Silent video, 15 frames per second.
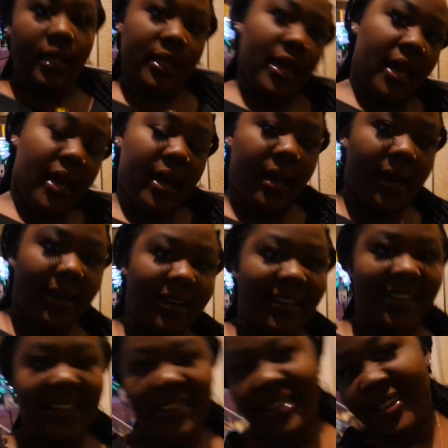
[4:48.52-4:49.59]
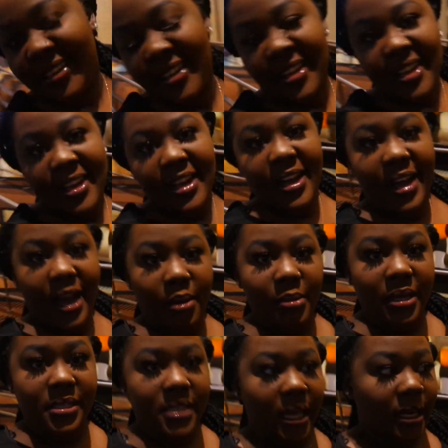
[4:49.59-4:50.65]
yeah, I'm
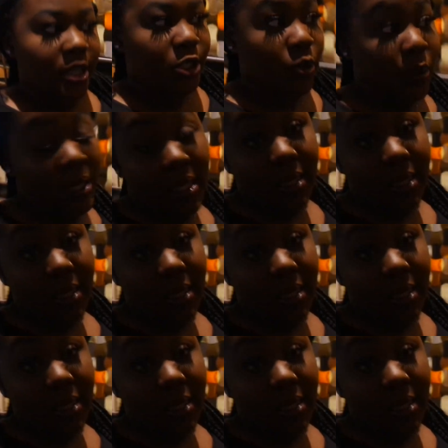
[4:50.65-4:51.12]
excited to